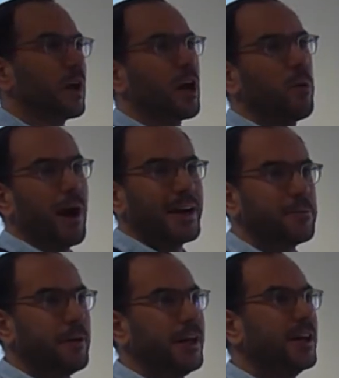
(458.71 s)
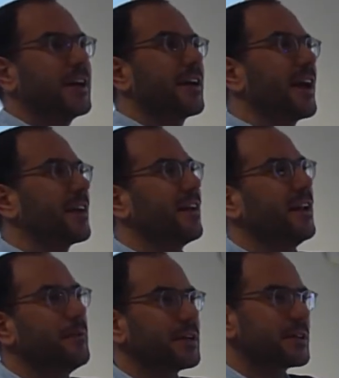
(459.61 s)
quite weak, had
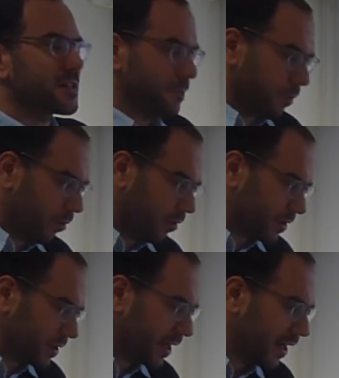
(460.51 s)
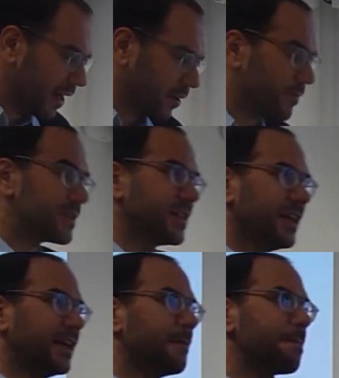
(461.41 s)
limited support, and obviously